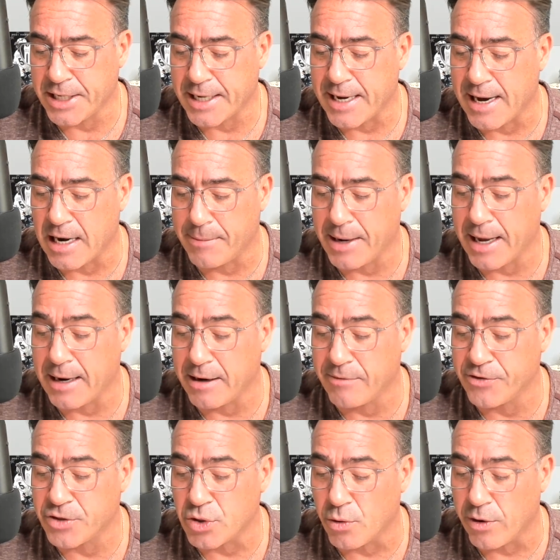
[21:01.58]
the economy had an
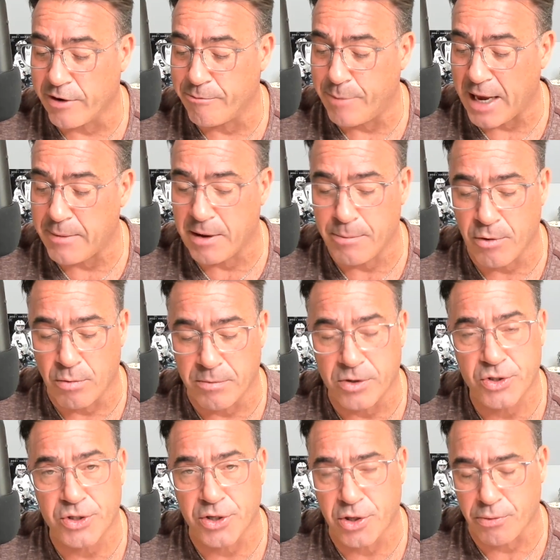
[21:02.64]
inventory of baby
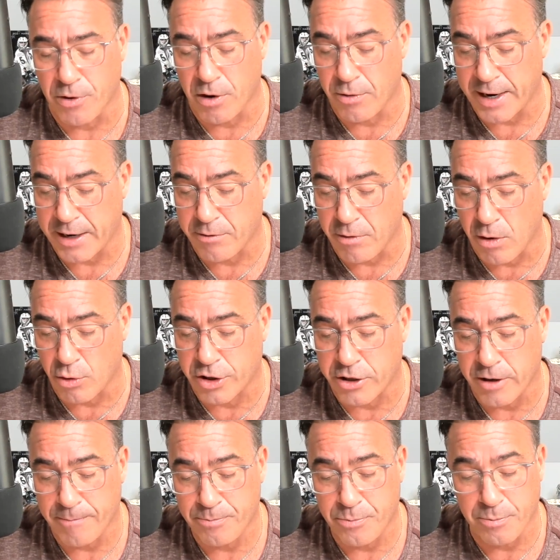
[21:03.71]
boomers to throw at
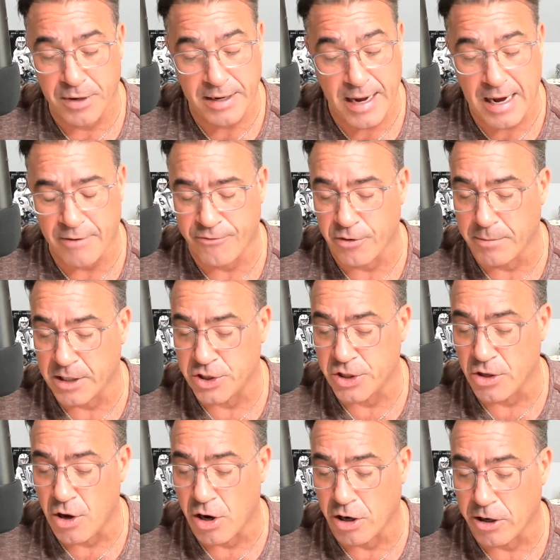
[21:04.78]
growth, but not for
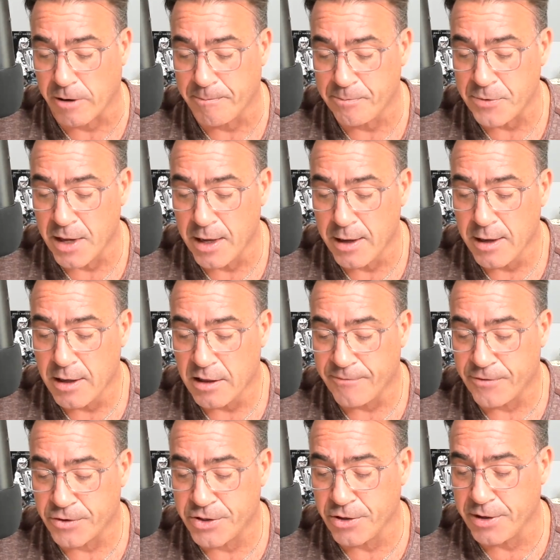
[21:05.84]
much longer. The
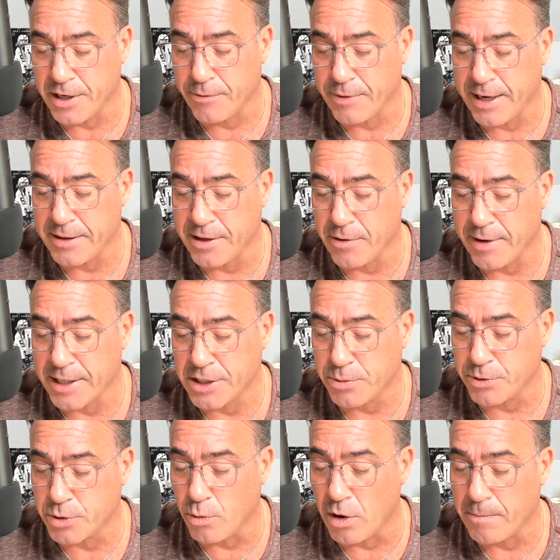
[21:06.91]
fertility rate in the U.S.
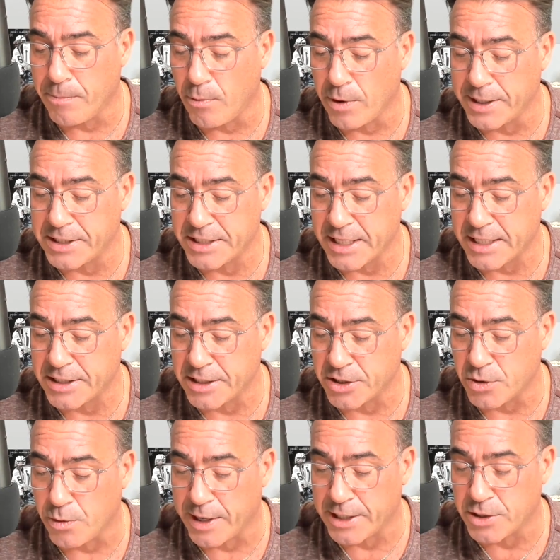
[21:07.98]
was 1.6 in
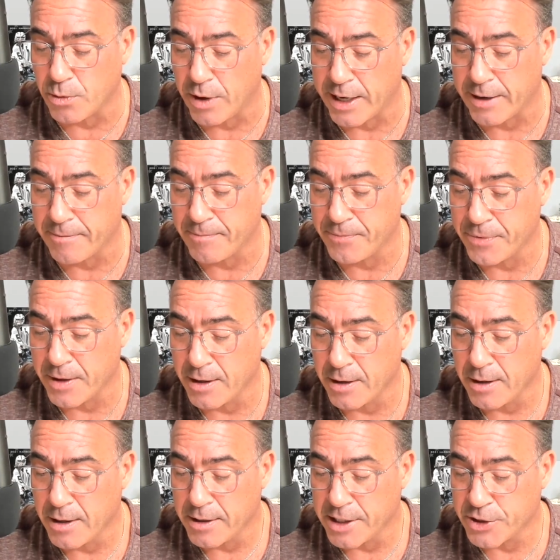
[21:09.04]
2020.
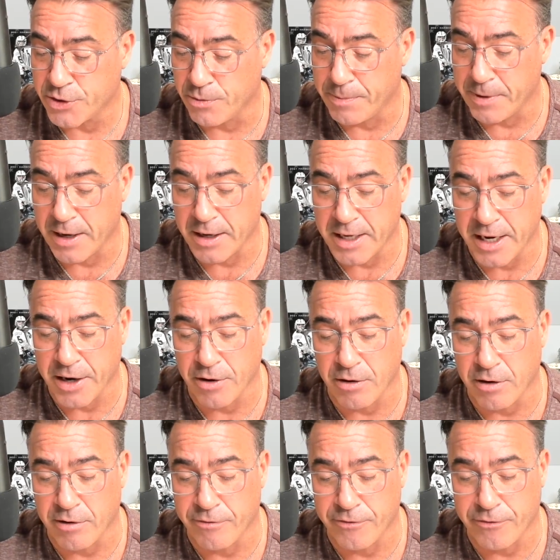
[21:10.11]
This will be a year
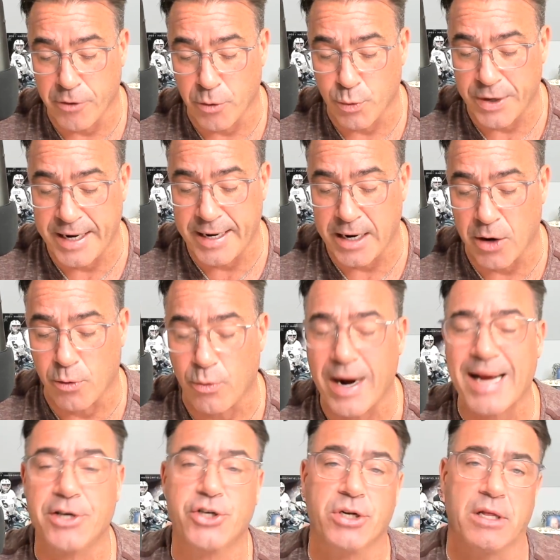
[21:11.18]
of
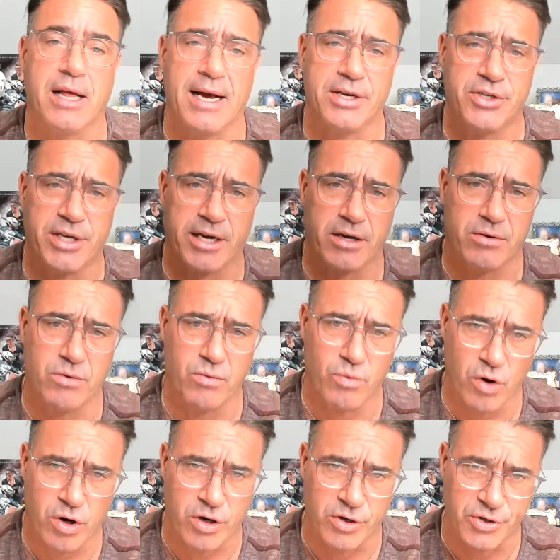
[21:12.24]
re-rationalizing
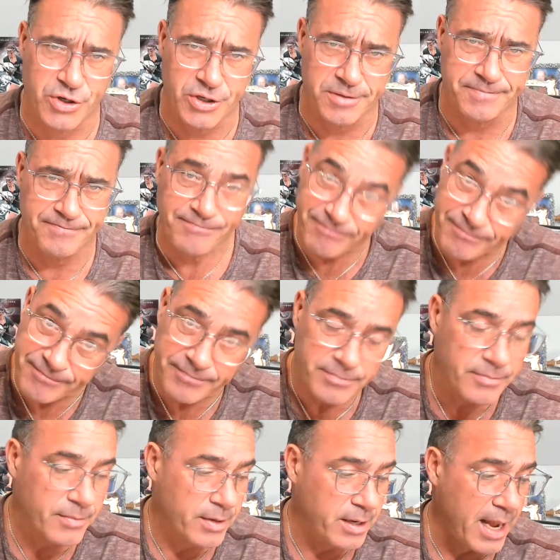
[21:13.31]
workers.
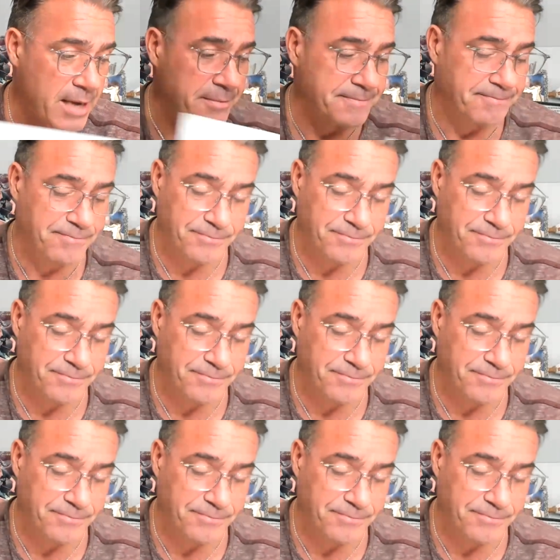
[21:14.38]
Again,